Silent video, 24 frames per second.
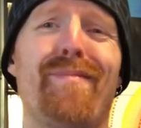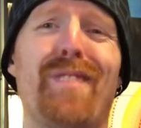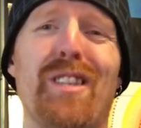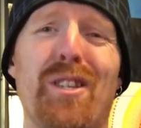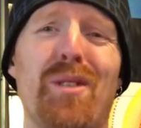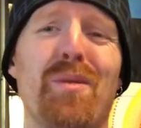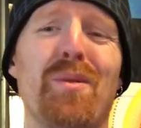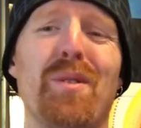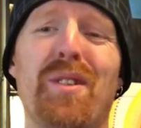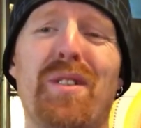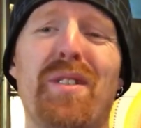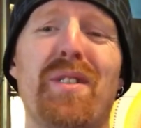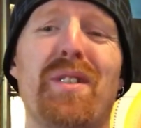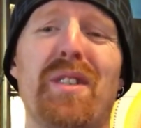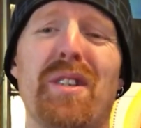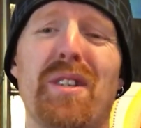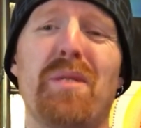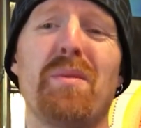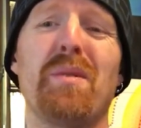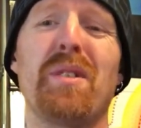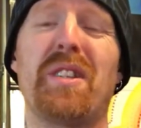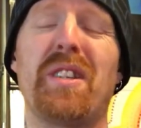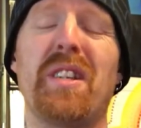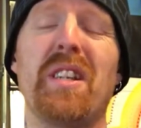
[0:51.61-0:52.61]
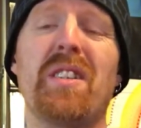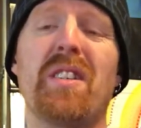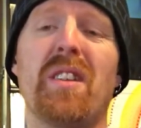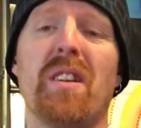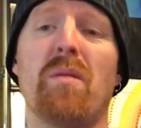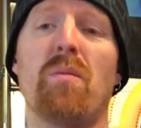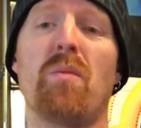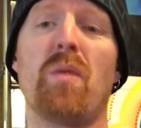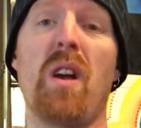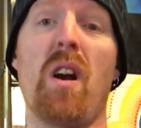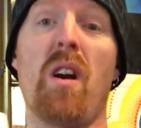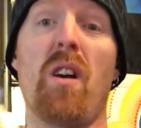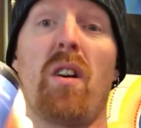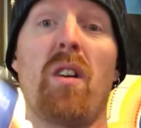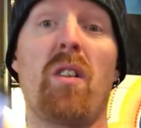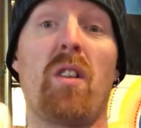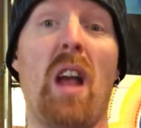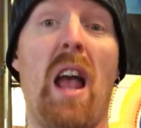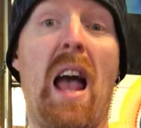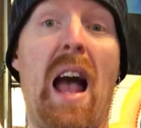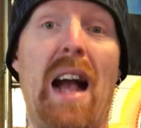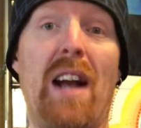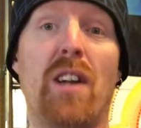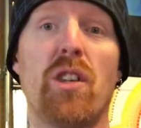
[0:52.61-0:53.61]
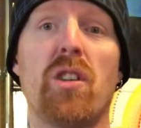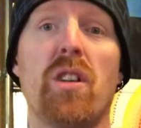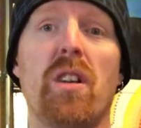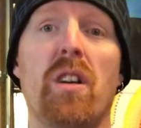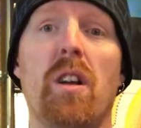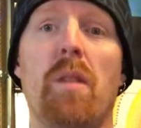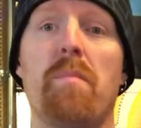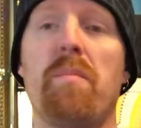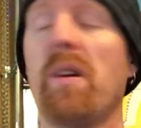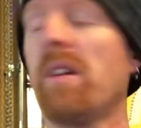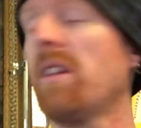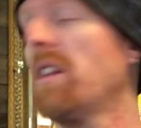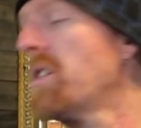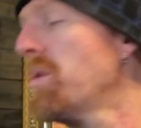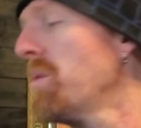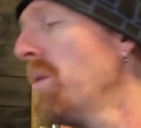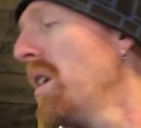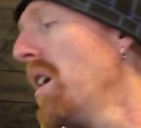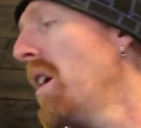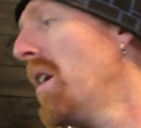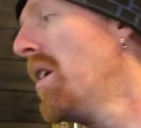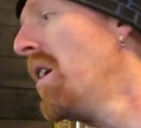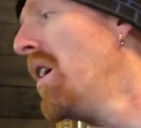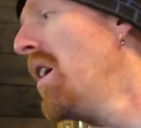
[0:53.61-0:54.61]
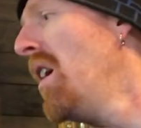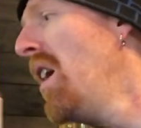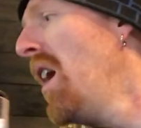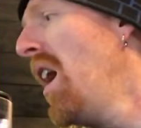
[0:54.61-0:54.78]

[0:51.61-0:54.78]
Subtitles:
This one's decent. We are actually going to bring this one in.